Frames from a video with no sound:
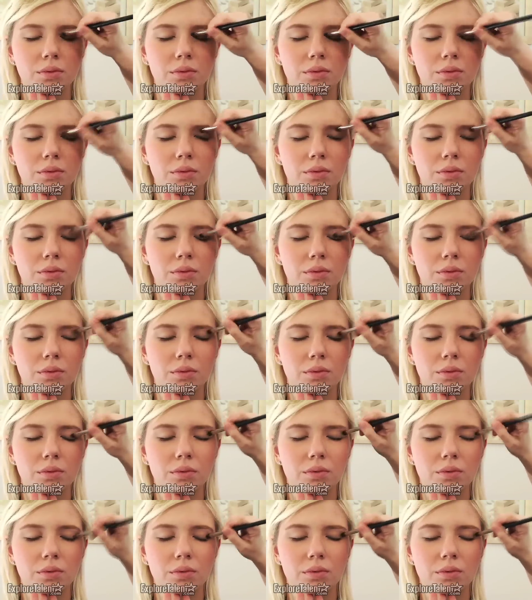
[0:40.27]

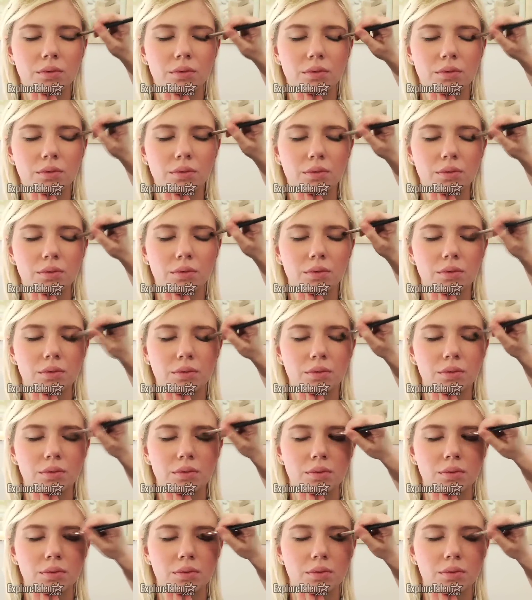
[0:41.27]

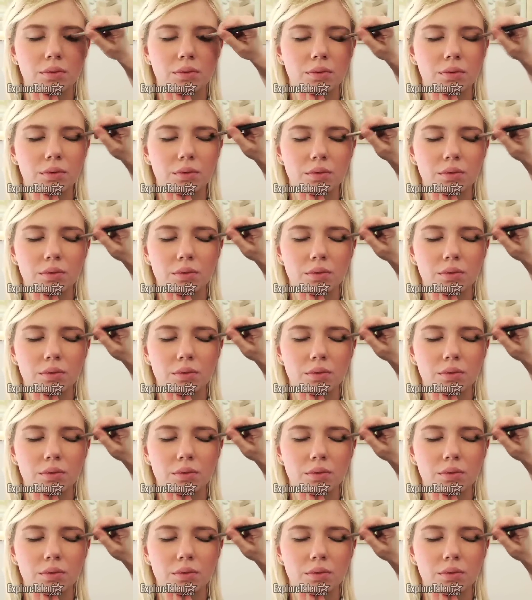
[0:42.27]
[no speech]